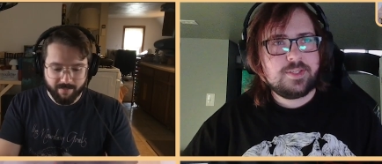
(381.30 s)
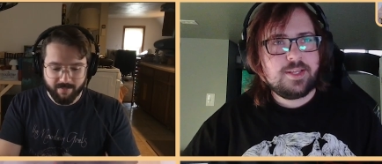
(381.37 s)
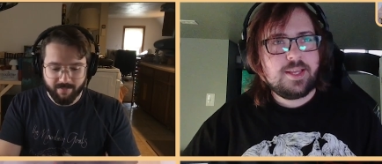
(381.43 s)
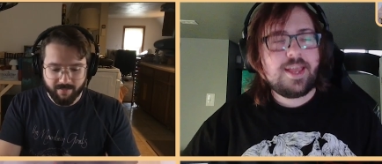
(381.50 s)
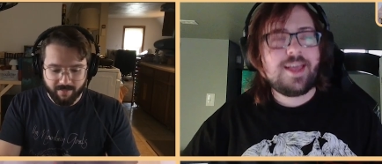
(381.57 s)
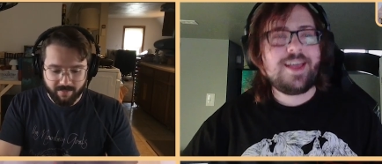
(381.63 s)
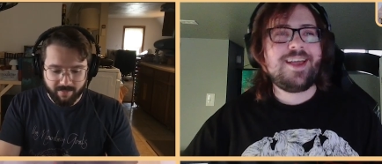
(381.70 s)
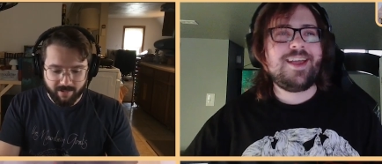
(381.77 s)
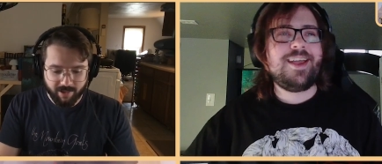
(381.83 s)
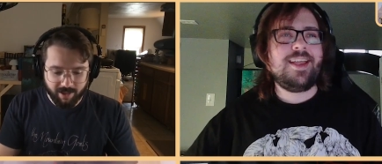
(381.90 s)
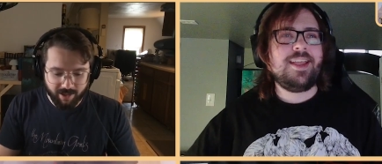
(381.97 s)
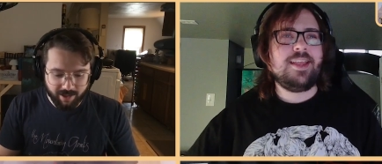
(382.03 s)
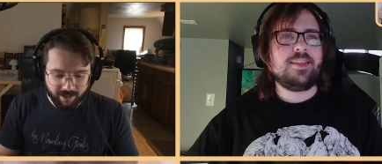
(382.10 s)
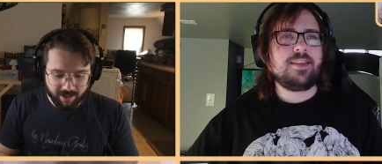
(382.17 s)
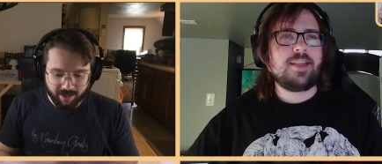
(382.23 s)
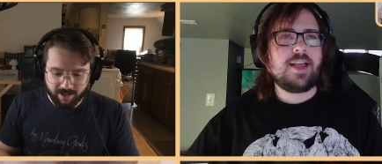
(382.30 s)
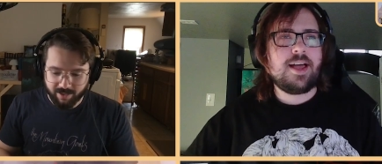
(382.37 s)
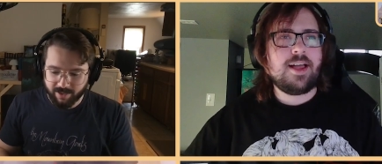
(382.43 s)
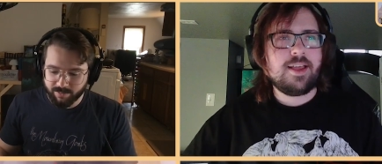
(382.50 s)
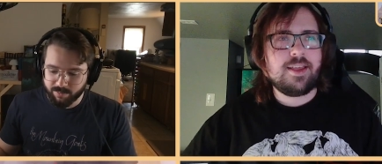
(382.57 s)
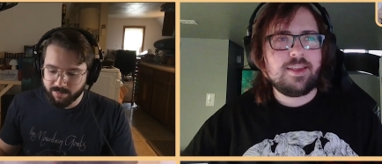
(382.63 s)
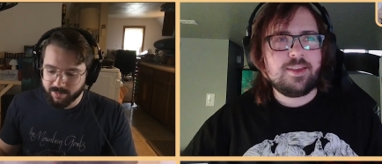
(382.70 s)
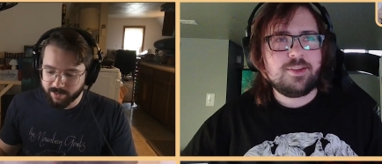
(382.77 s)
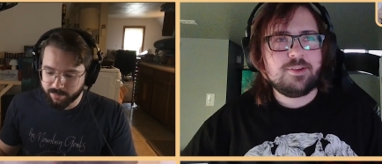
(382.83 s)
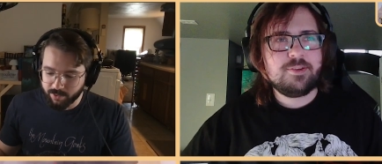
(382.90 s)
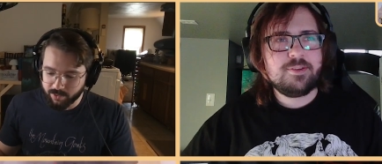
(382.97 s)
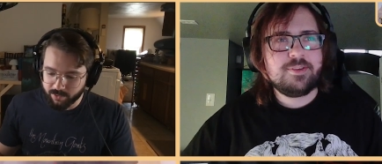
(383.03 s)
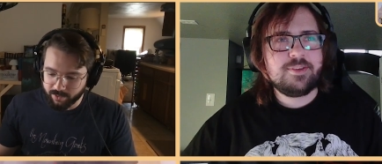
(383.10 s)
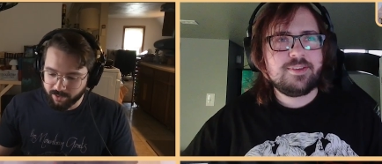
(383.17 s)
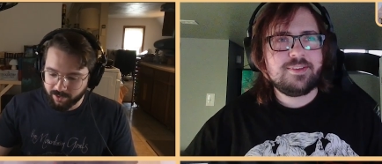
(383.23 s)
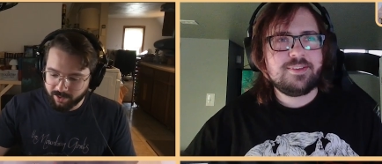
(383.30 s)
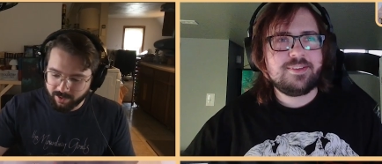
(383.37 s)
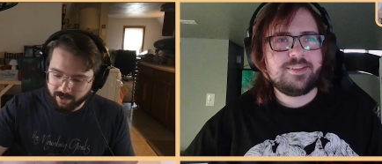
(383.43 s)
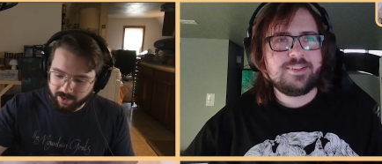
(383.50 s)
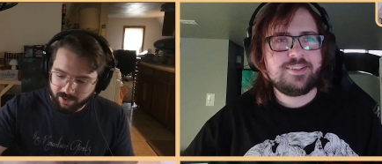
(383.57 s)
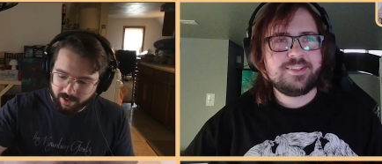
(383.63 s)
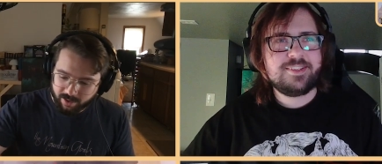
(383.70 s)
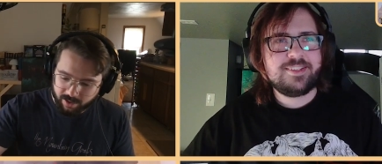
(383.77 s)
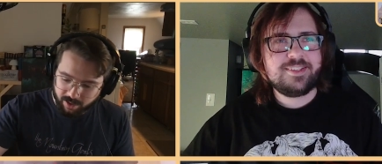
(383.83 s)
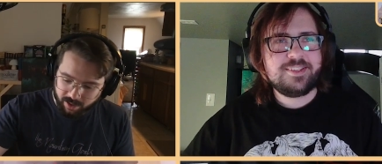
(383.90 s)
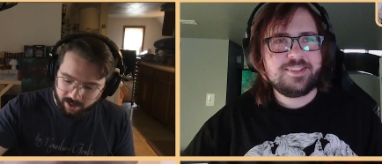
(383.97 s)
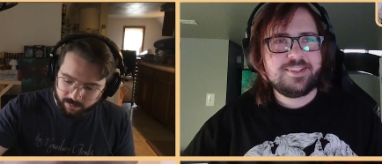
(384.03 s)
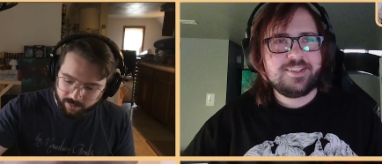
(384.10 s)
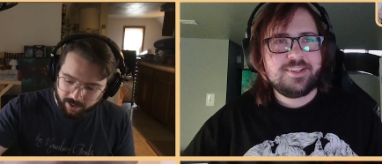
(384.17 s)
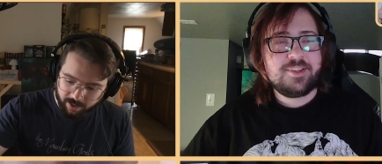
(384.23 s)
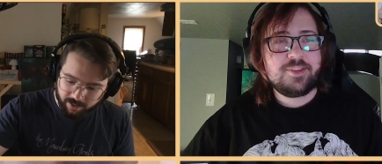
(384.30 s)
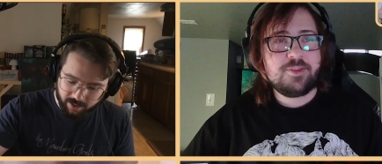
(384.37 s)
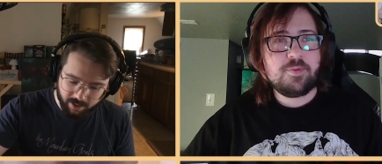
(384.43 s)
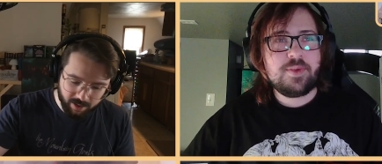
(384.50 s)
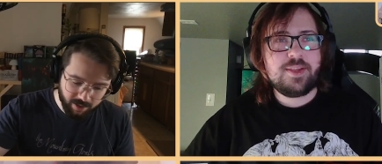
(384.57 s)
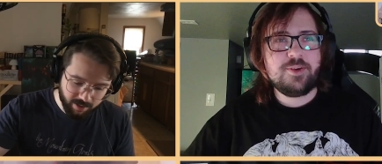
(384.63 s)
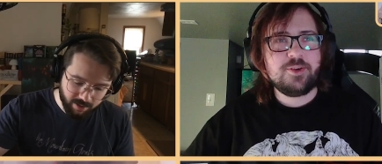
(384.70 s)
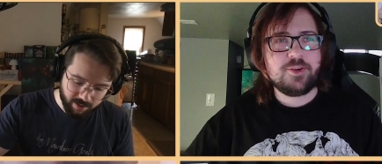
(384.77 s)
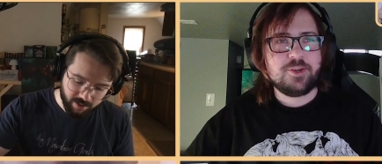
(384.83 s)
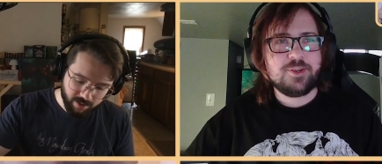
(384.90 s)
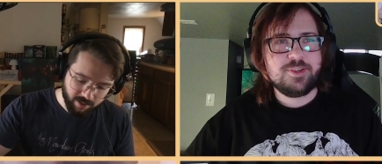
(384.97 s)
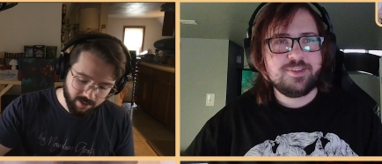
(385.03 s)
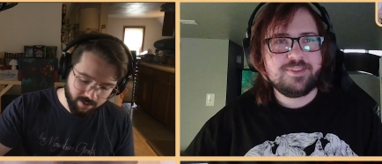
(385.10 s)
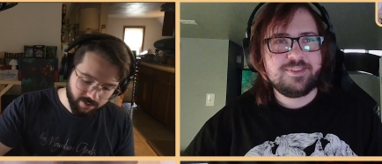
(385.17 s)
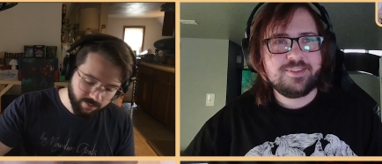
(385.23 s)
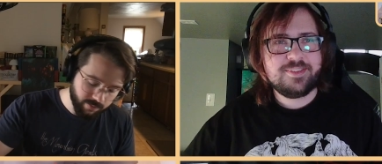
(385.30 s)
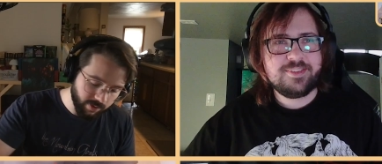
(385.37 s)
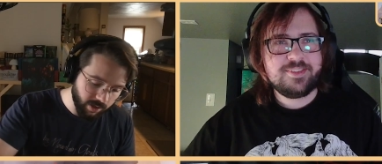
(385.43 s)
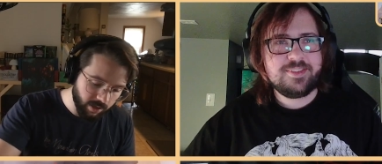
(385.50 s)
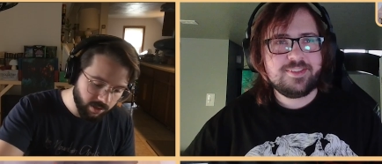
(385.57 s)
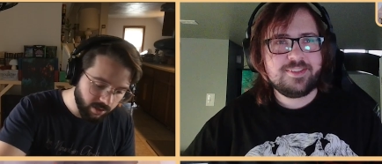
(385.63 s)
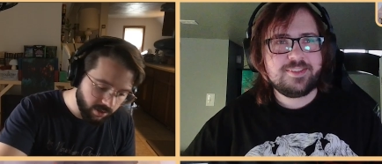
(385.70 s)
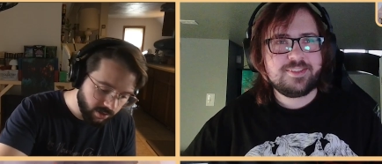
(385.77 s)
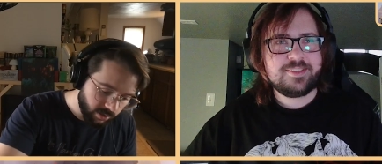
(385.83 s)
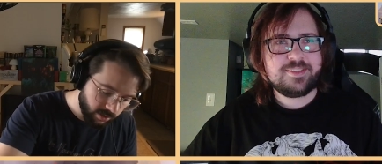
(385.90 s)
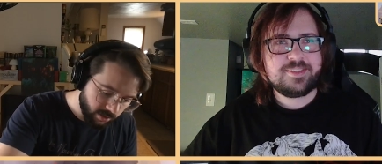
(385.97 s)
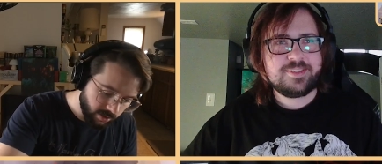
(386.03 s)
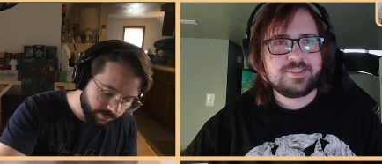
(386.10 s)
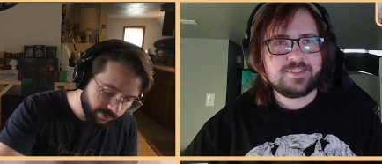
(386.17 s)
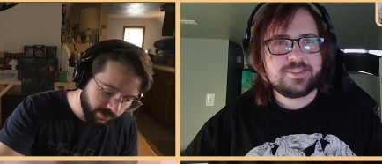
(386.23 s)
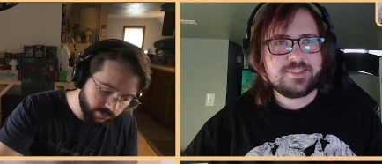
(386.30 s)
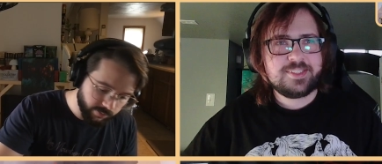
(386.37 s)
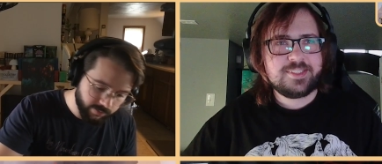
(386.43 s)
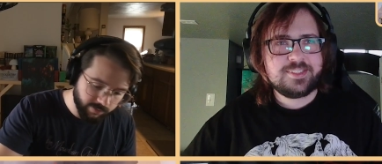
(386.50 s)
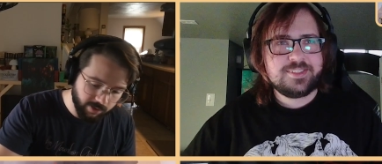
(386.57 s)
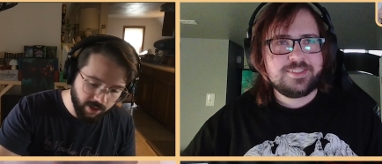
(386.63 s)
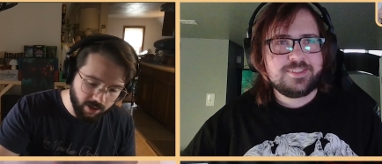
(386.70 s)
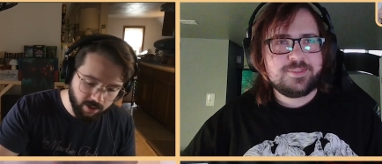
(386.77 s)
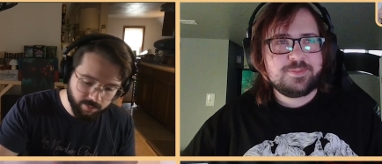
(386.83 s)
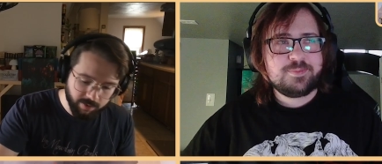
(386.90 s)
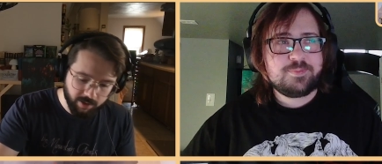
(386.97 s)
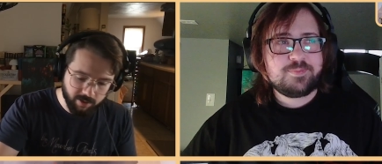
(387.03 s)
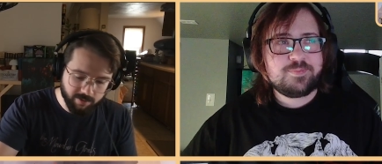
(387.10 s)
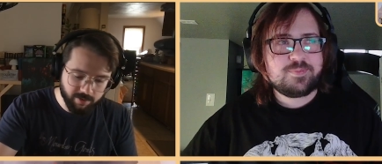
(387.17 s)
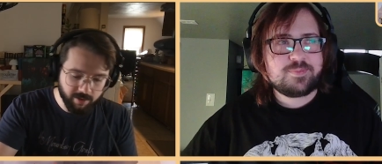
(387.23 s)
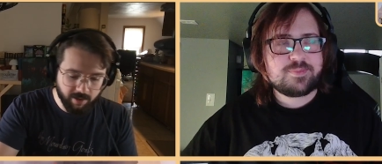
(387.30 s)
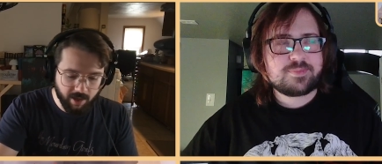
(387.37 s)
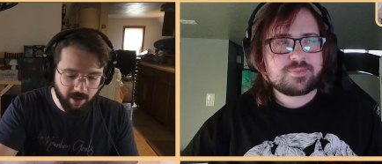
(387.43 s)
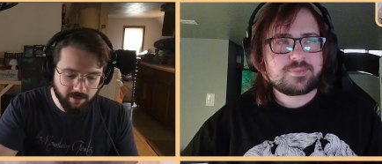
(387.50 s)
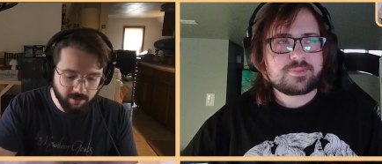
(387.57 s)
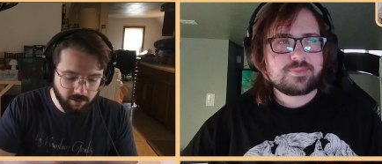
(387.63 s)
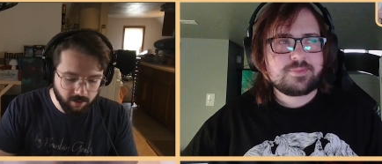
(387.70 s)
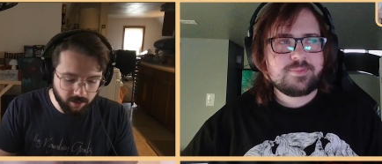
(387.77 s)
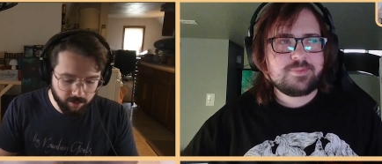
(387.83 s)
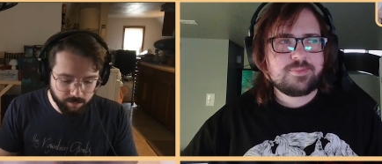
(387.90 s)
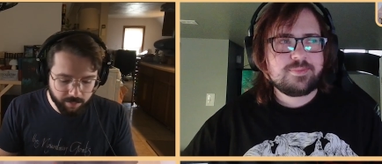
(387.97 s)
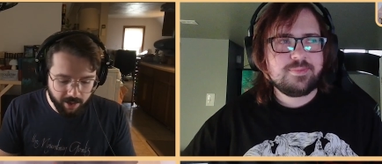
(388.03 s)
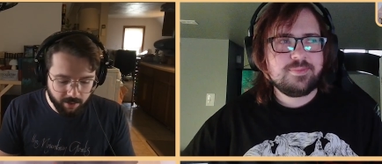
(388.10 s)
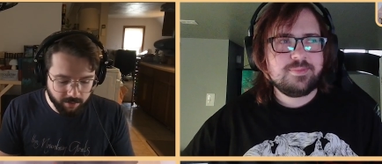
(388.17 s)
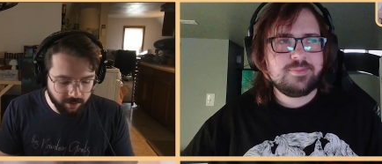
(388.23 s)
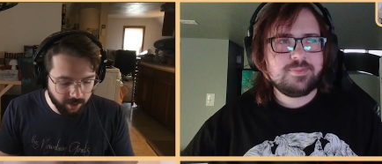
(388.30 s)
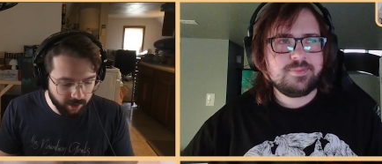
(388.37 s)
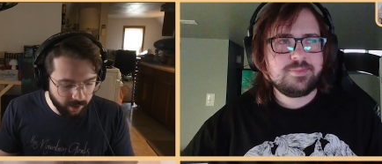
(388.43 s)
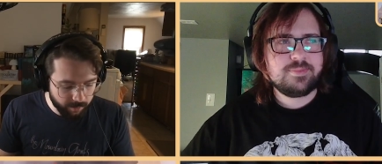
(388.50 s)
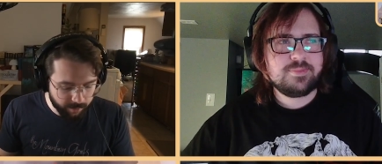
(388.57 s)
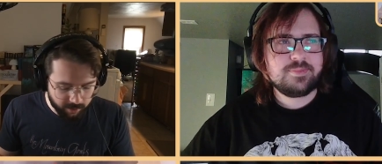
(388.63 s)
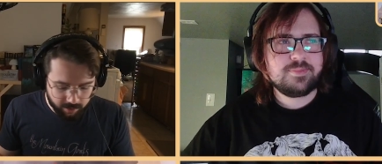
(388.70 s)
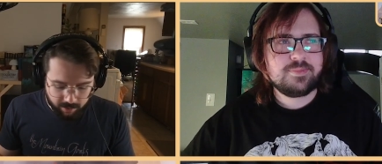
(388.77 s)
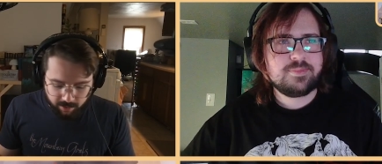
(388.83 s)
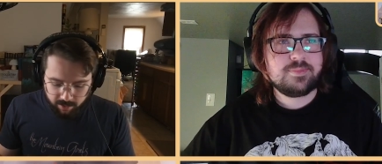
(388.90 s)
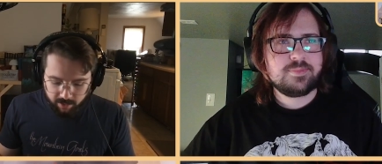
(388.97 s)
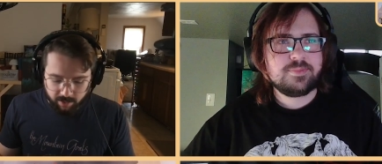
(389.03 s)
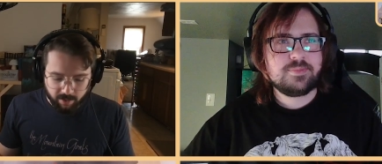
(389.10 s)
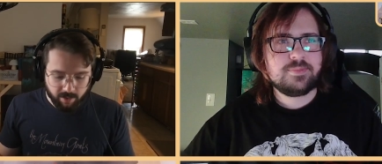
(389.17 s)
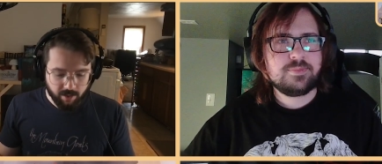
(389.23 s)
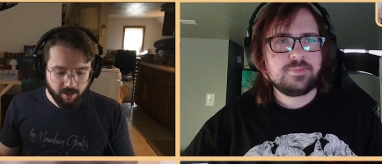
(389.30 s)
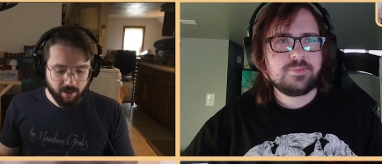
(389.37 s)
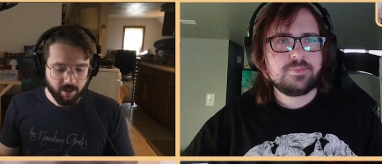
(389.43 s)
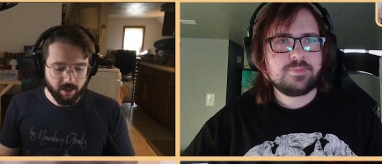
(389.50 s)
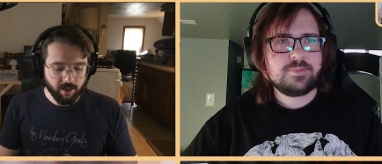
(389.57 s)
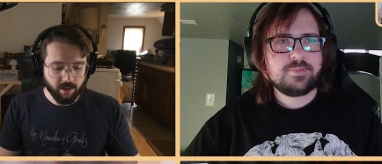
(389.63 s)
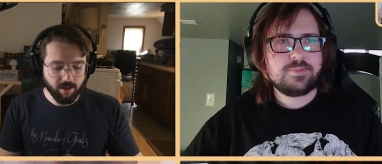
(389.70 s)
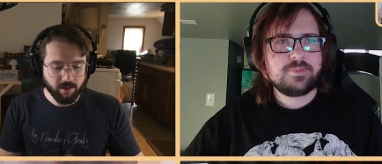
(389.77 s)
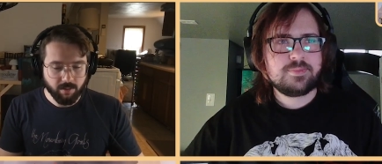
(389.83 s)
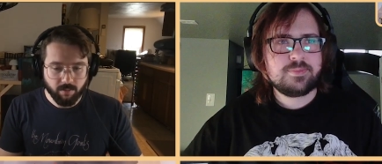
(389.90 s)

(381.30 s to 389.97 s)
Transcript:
Speaker 1: Hey, hey the guy. The boy. Um, and the mirror. We're getting a plus one counter because of the casting cost power dynamic. And